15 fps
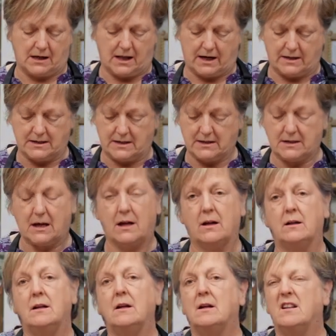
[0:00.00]
a lot of
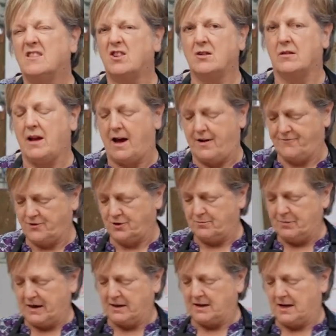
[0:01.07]
detail, you don't have to,
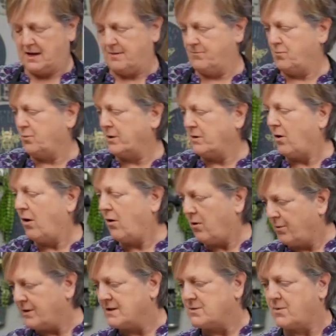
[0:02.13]
but we
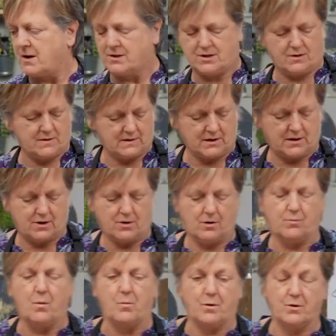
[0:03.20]
always want to secure
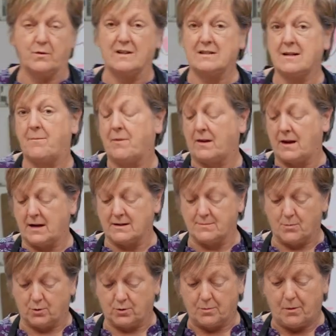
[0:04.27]
when we're doing something that has
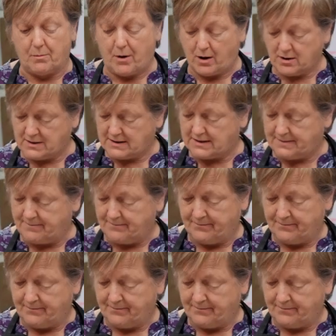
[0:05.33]
multiple parts.